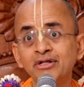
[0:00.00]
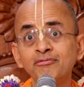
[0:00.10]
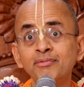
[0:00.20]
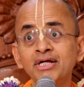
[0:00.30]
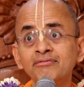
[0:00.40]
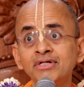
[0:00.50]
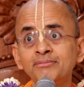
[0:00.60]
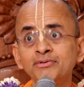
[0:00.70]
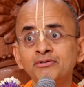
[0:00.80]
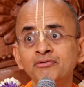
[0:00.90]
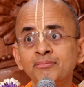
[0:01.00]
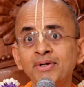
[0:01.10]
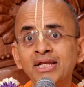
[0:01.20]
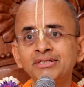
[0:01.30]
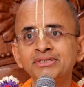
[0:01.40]
But if you make a very beautiful
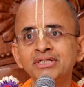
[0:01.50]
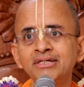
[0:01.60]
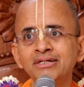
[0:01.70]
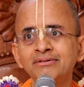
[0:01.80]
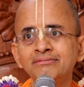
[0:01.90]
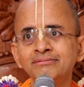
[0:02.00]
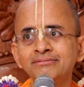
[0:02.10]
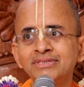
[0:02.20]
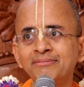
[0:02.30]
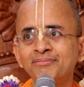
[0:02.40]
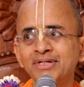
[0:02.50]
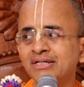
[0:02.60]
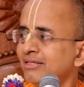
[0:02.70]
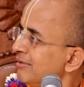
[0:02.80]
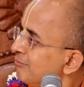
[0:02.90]
palatial
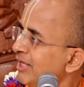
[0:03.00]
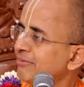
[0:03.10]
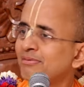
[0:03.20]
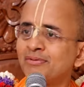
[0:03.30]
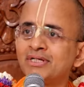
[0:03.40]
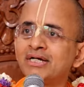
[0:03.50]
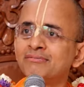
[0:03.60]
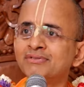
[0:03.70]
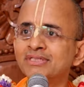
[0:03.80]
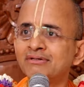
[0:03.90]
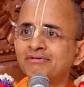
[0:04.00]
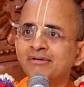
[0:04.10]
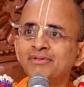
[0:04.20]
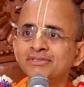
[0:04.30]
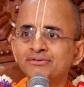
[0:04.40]
temple, many people come with their
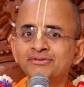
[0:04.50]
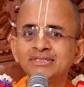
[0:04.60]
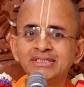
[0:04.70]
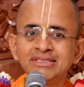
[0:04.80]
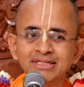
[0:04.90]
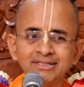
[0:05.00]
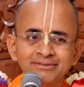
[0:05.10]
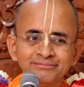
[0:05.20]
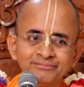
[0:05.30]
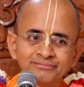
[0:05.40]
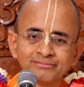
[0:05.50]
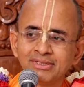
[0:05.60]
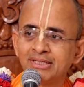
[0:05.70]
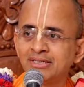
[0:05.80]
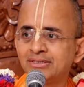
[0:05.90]
families to see the
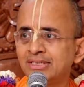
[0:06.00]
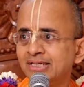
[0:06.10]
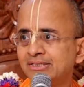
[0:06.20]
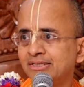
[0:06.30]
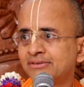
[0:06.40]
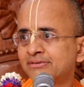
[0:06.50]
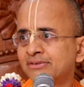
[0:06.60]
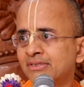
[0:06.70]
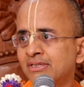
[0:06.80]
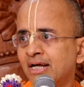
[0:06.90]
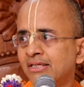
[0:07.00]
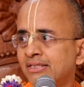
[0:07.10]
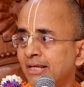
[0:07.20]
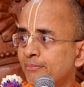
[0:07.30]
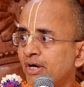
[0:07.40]
uh, deities
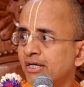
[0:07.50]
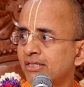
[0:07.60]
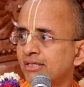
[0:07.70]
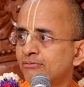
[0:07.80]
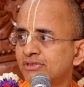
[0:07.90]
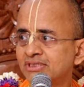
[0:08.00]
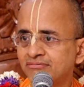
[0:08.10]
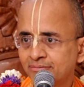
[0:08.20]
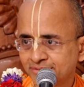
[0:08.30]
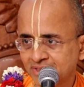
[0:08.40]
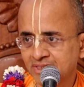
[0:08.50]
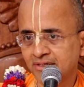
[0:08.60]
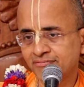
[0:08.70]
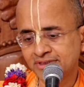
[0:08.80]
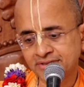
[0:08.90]
and take part in the utsavams
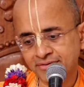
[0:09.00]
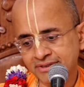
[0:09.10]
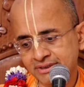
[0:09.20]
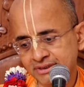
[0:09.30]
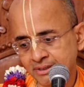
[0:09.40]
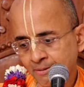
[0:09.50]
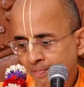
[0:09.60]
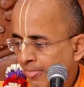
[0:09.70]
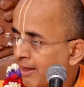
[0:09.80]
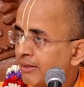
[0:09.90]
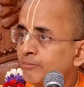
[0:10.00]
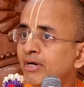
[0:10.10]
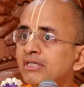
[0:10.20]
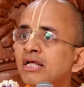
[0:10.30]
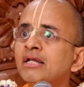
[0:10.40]
and all, festivals and all.
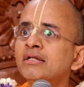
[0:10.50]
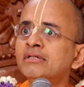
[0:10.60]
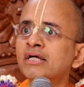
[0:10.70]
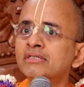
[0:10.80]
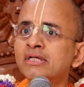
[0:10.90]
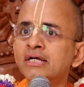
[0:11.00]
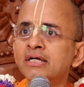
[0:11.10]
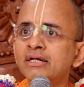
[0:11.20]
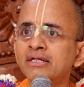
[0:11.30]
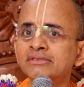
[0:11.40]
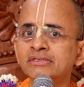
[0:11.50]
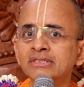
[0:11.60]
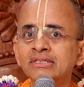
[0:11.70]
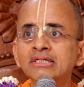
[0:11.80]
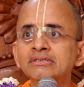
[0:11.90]
But then there is a
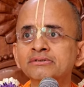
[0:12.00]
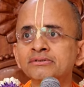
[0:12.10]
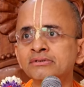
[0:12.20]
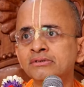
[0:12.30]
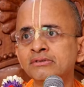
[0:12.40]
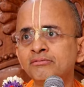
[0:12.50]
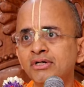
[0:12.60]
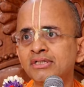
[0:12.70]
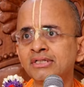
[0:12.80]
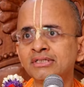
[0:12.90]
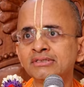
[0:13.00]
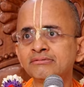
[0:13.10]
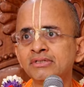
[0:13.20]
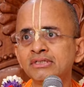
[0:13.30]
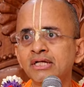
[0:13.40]
risk in this. What is the
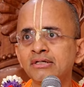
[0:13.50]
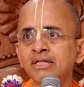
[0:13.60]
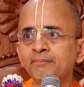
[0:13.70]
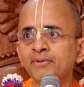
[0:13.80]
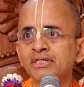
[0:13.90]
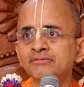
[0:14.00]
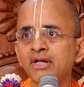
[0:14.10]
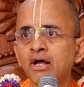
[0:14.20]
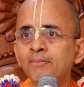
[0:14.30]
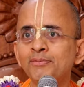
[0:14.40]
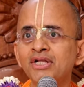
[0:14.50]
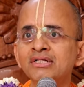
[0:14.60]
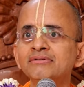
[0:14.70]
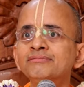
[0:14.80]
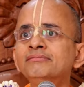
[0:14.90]
risk when the temple is very
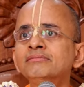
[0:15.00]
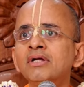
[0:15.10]
opulent,